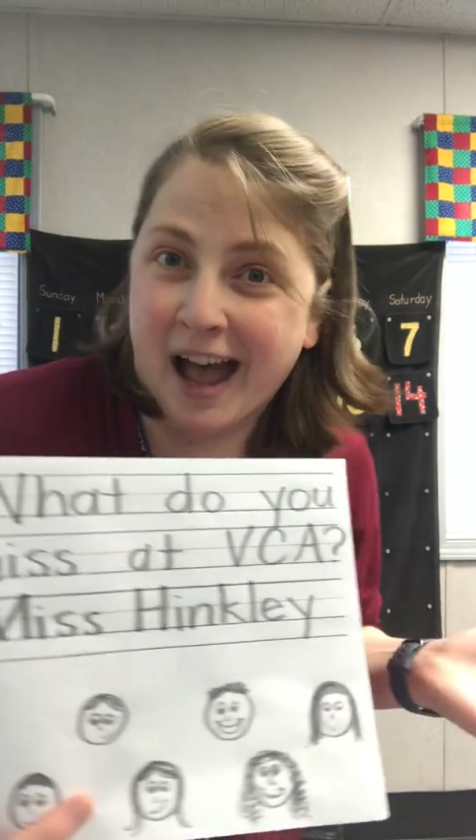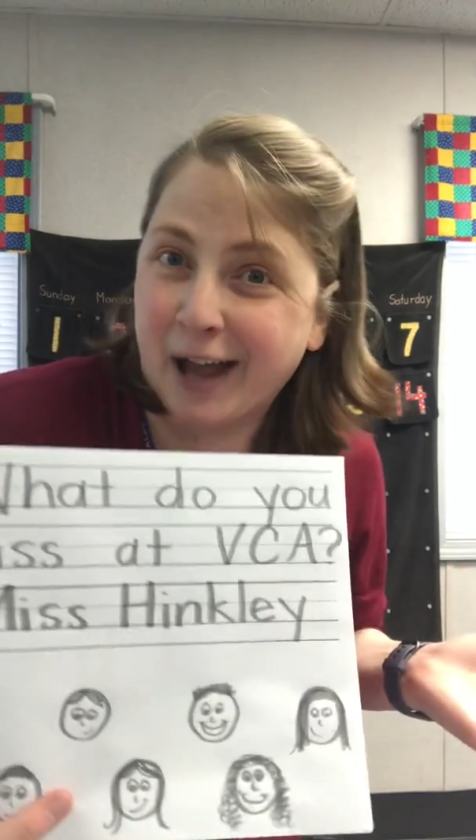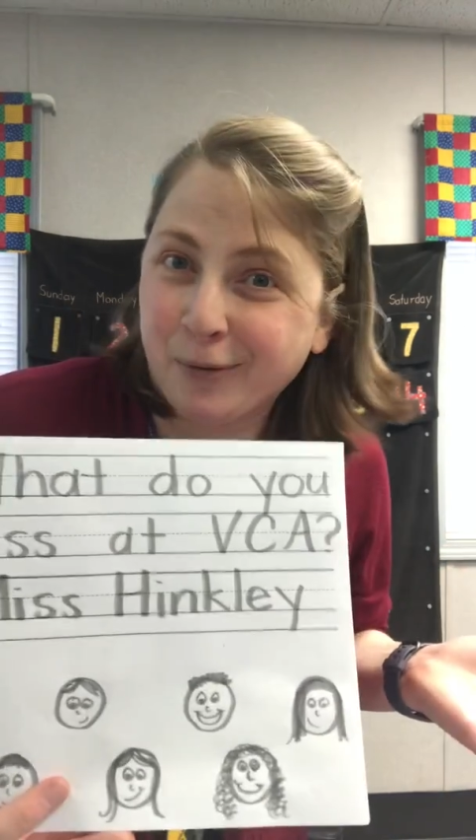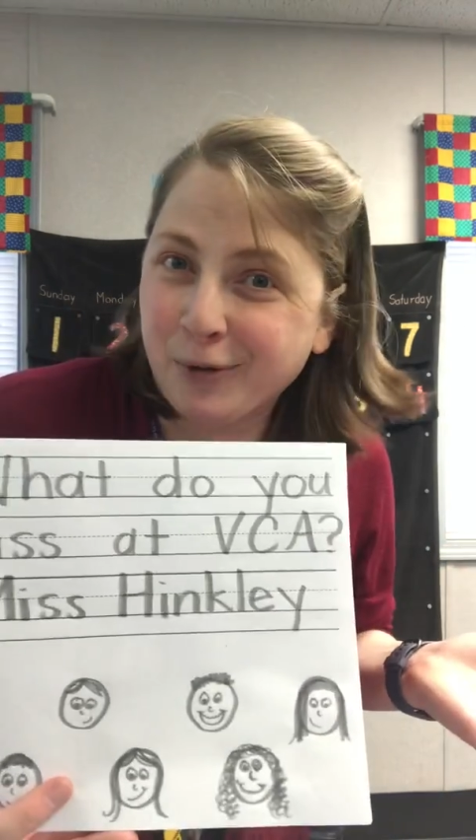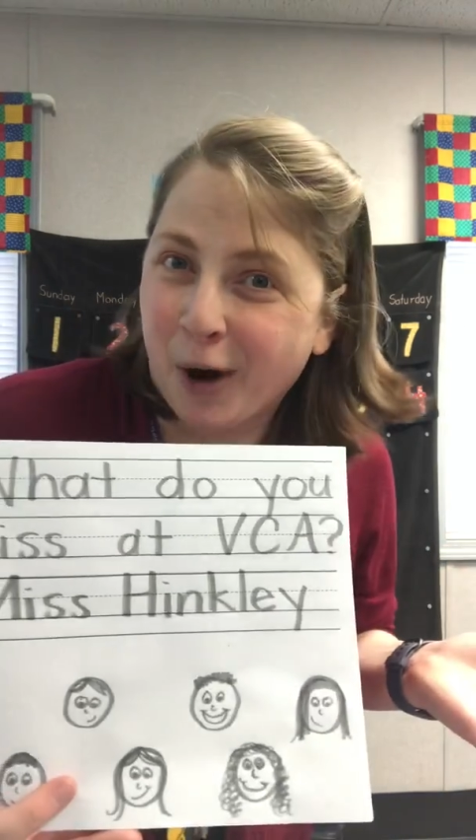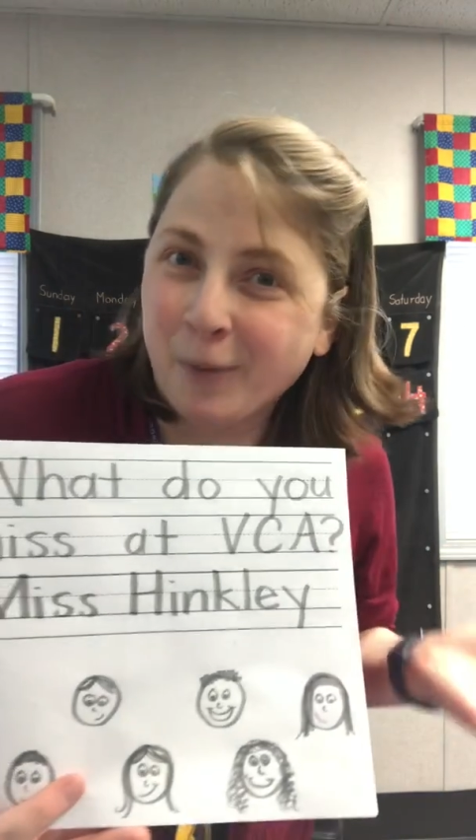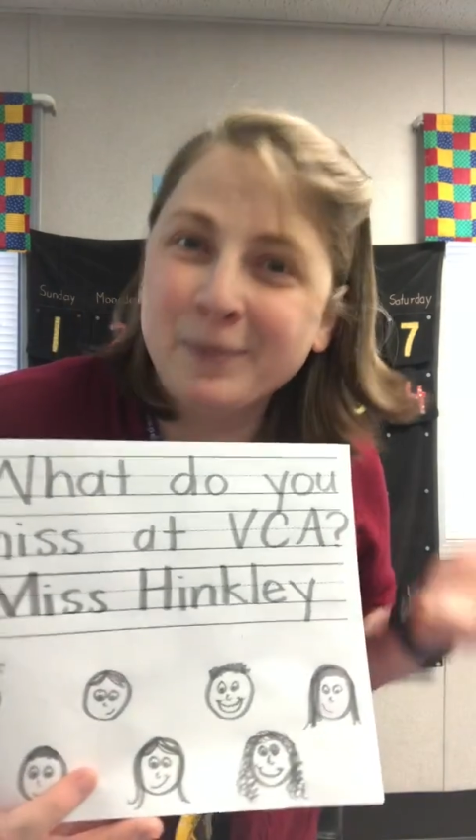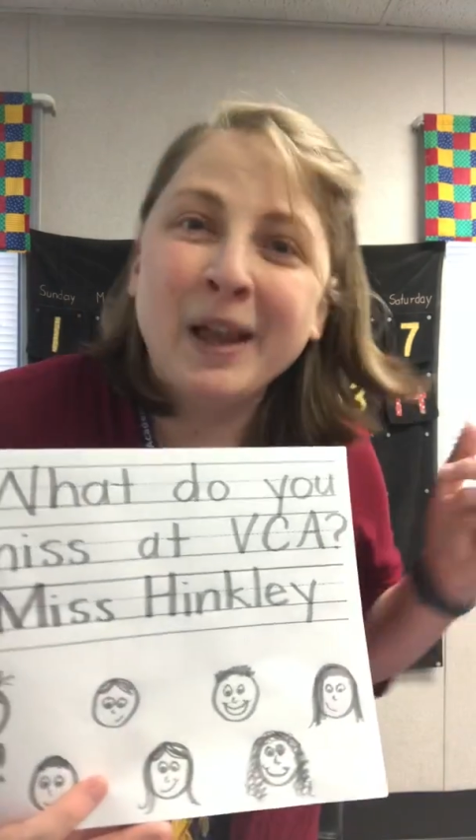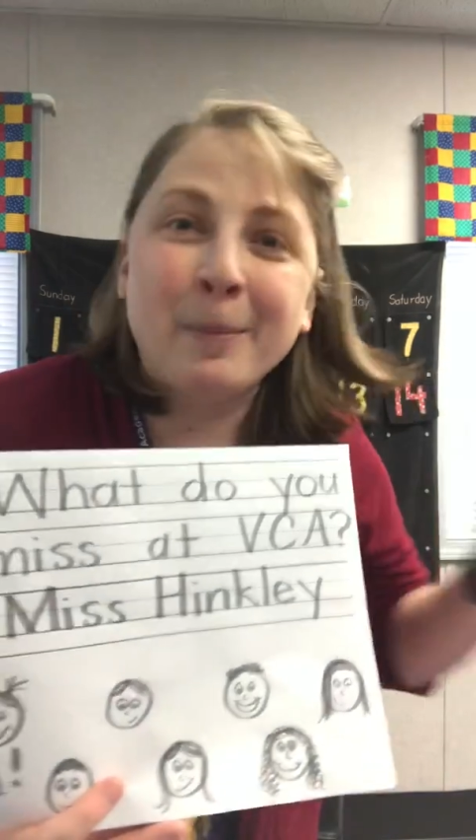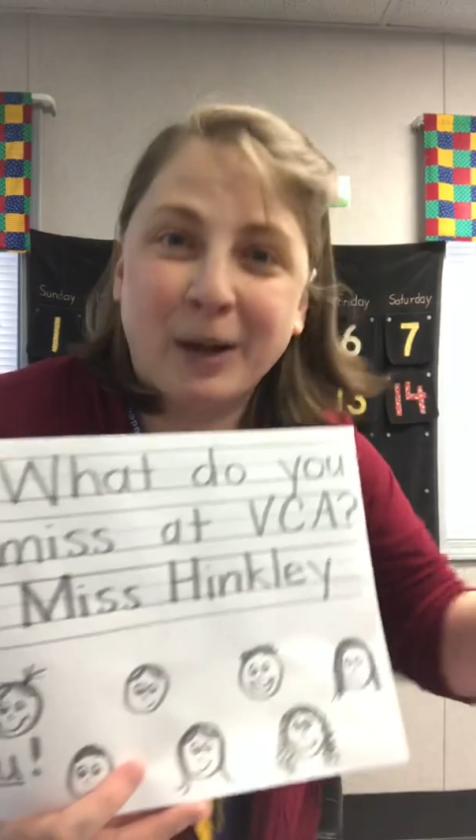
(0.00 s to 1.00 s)
I don't know,
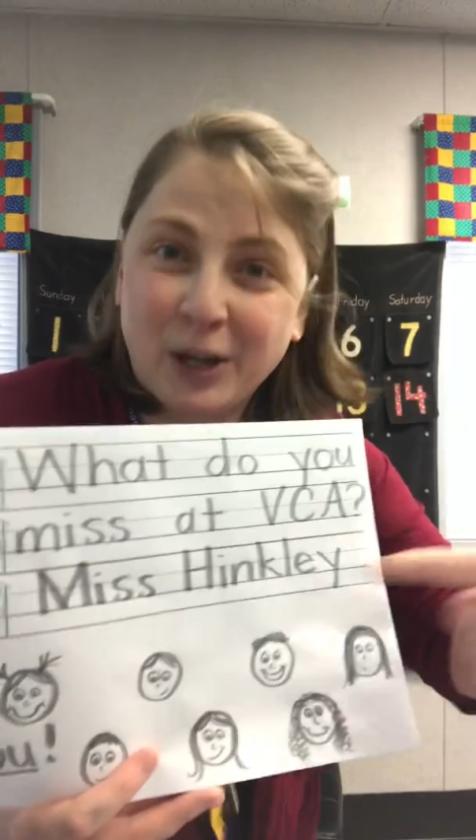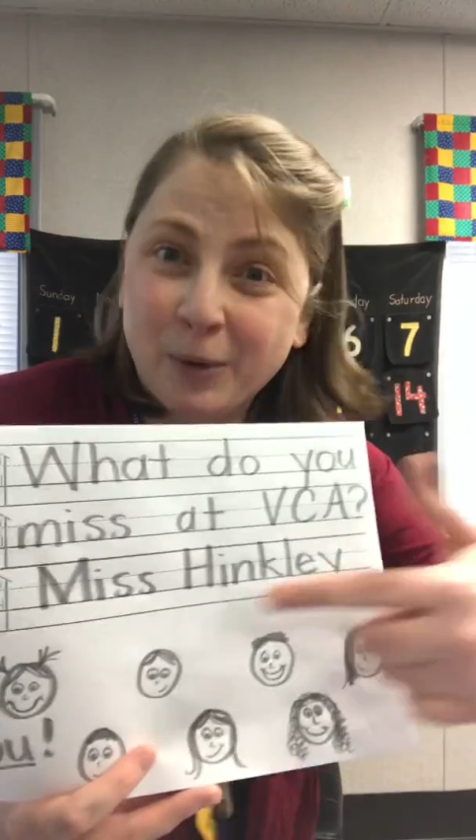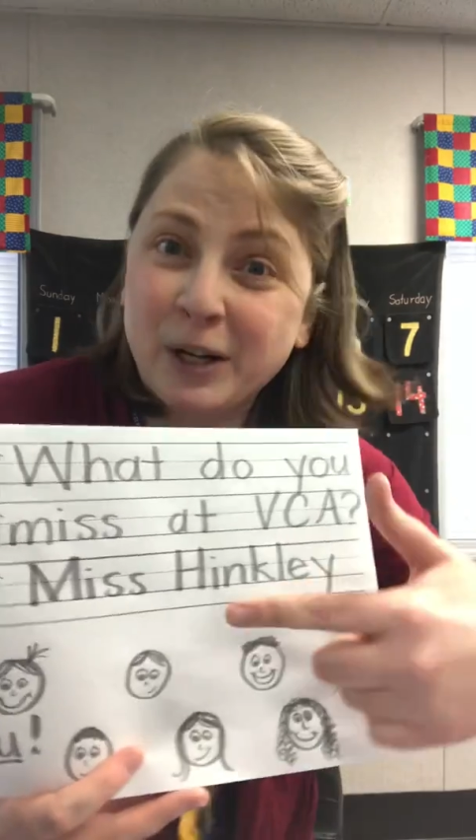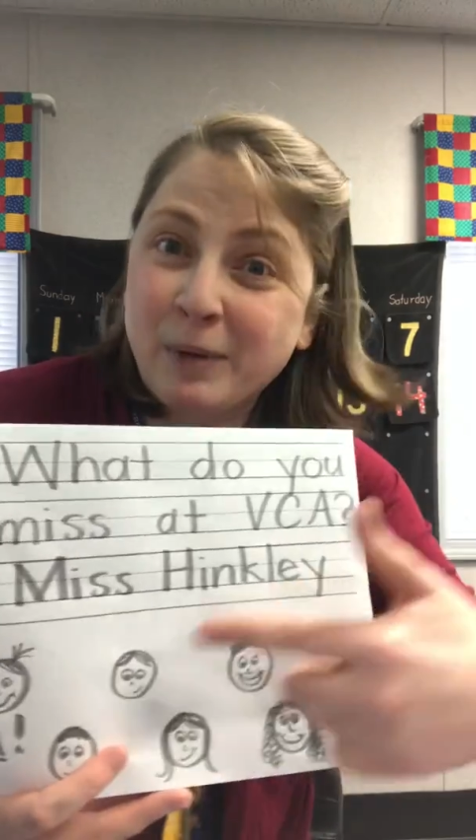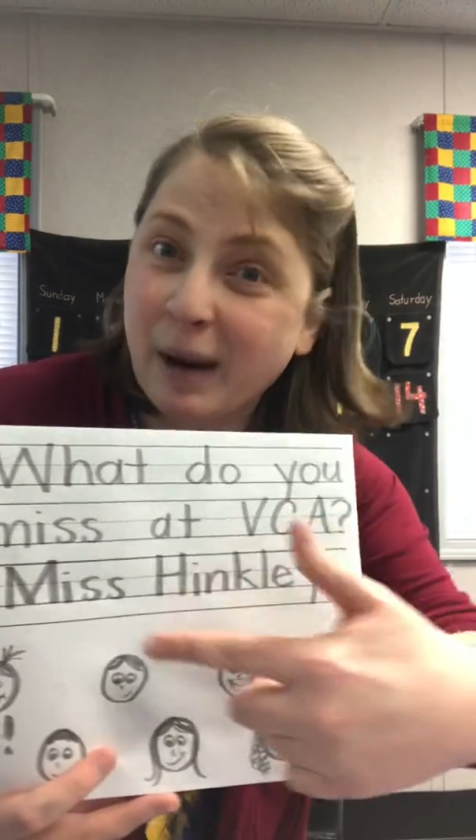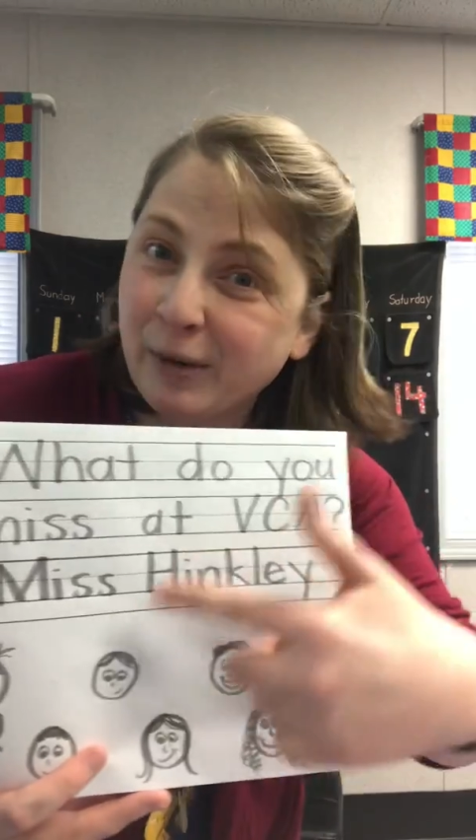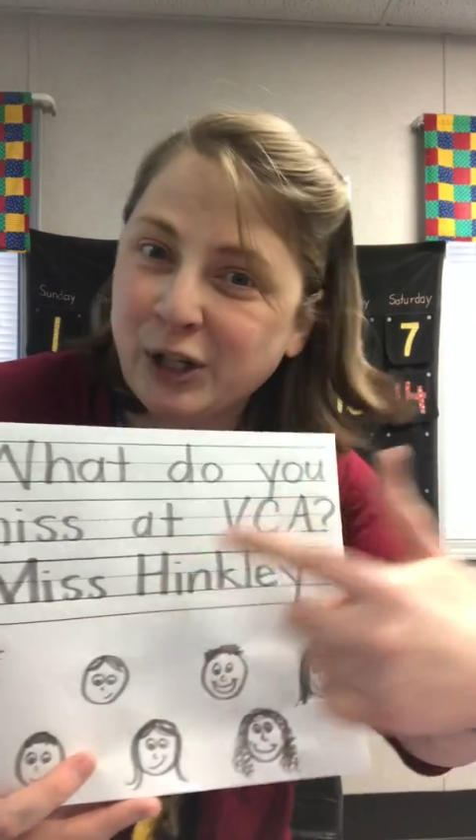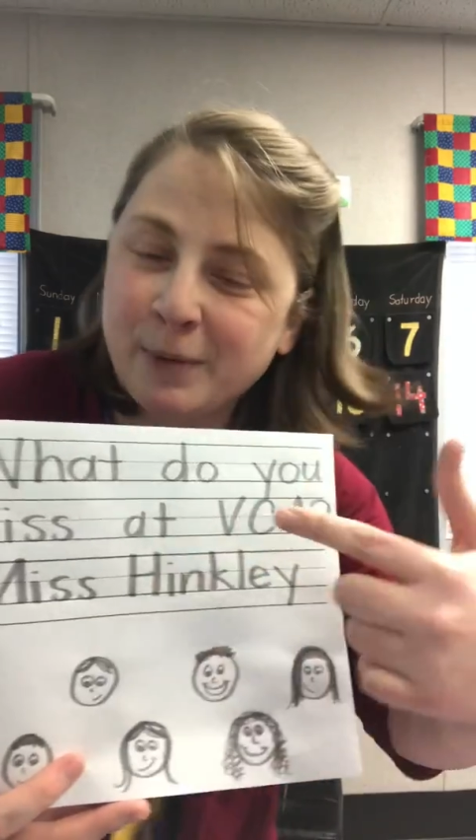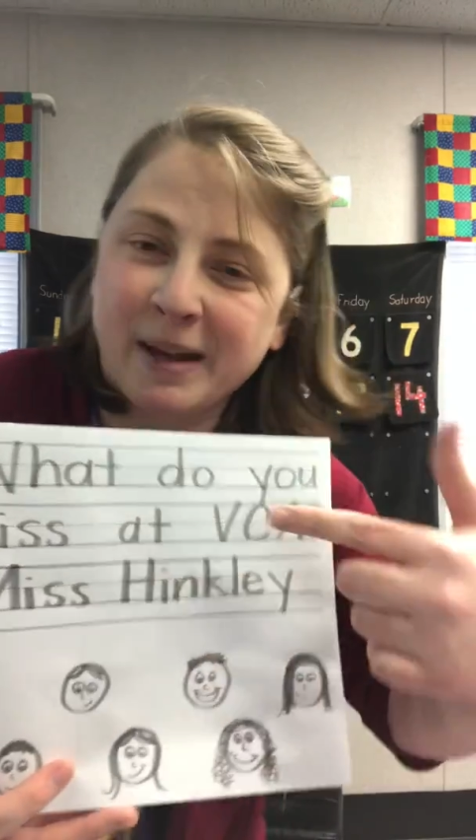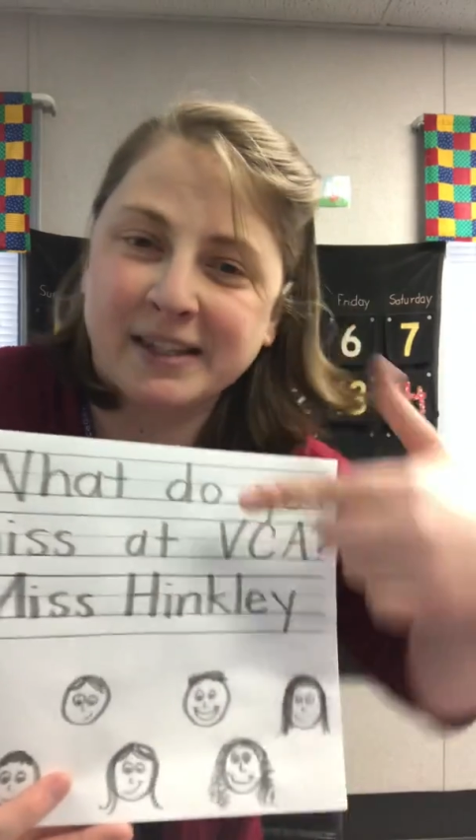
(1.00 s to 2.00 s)
but you can write
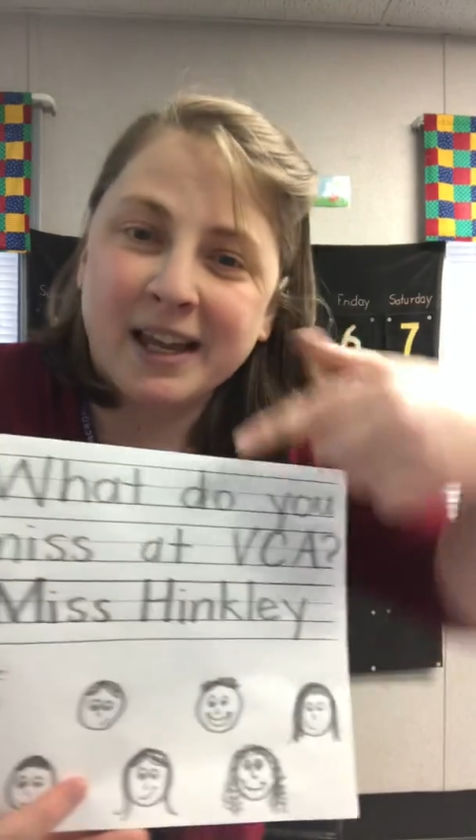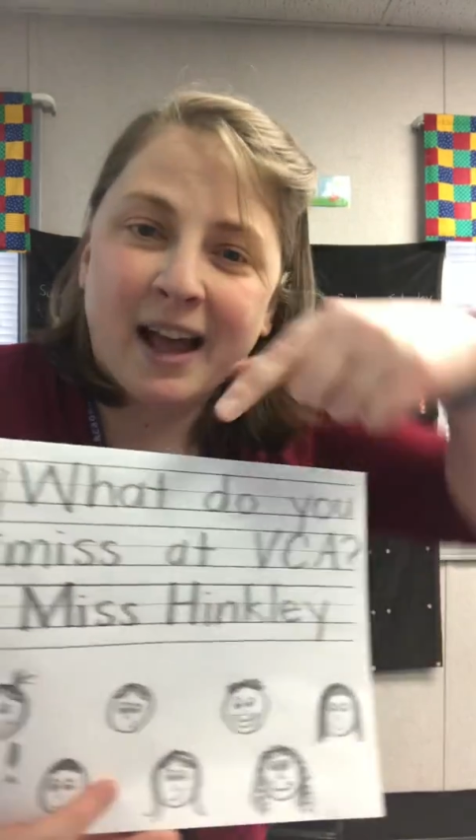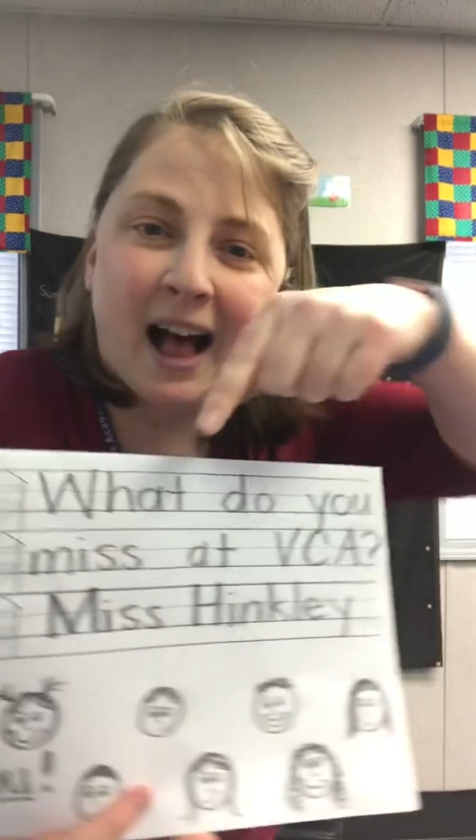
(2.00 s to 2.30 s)
what you miss.